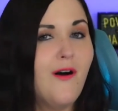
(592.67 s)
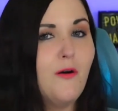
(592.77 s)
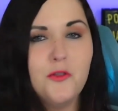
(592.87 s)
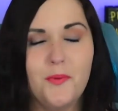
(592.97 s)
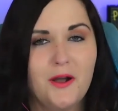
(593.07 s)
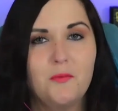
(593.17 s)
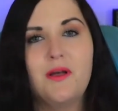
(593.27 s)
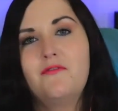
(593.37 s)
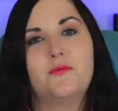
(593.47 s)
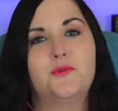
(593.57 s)
all the power
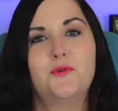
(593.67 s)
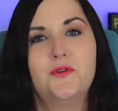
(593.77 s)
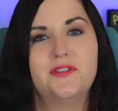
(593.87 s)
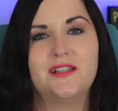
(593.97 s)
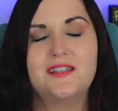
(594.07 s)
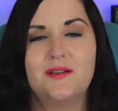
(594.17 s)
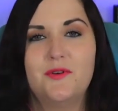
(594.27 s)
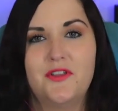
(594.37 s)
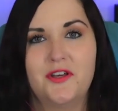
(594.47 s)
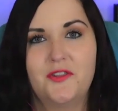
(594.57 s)
platform tools and some
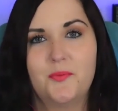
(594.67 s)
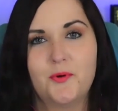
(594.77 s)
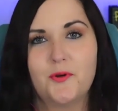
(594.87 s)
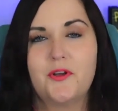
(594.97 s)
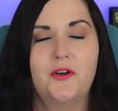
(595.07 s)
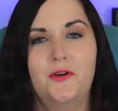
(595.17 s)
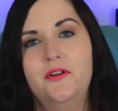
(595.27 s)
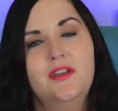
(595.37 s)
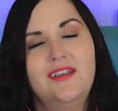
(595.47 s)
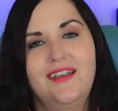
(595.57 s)
of of the the
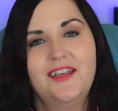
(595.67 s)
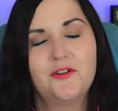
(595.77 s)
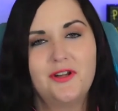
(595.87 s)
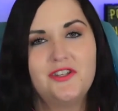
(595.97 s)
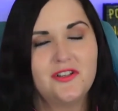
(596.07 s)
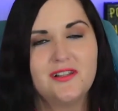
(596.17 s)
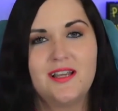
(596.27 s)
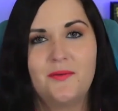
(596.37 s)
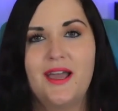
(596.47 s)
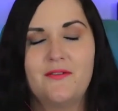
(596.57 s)
Code integrations
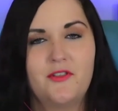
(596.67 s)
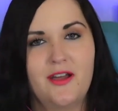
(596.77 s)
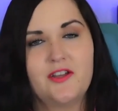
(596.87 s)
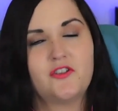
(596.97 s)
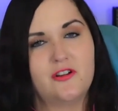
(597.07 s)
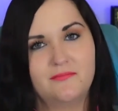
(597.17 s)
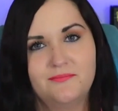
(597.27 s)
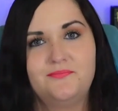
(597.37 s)
that we have with azure